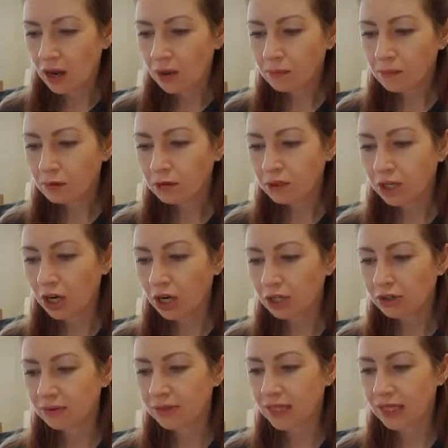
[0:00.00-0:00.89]
A
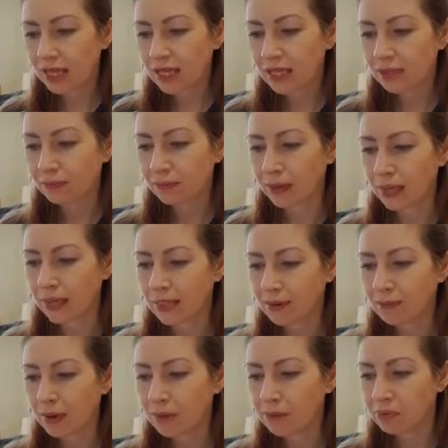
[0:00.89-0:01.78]
montage of the kiss
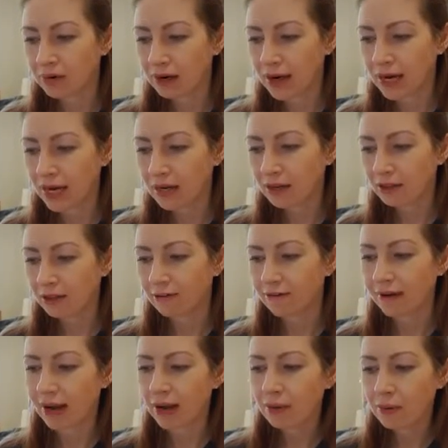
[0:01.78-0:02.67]
plays in my brain, the
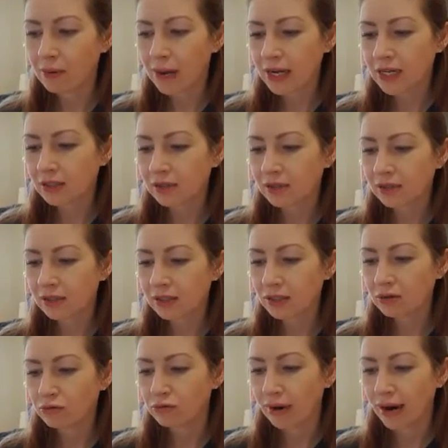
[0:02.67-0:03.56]
flower petals,
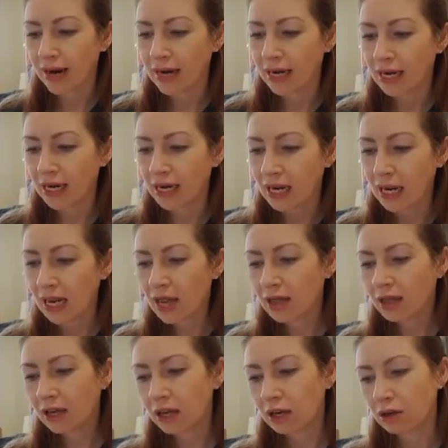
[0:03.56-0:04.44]
the rain,
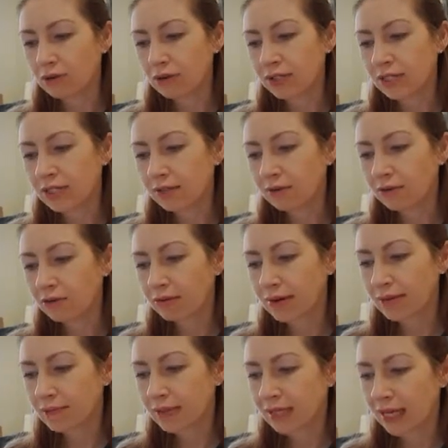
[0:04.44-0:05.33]
the closeness of
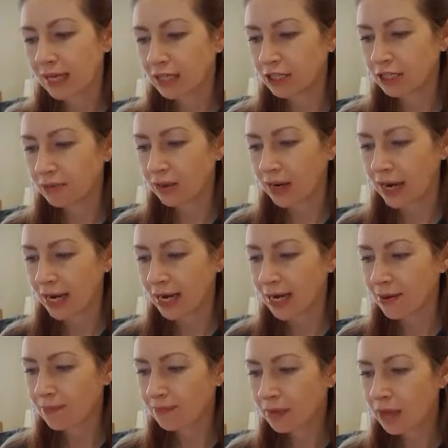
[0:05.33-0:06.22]
Kareem's skin to mine,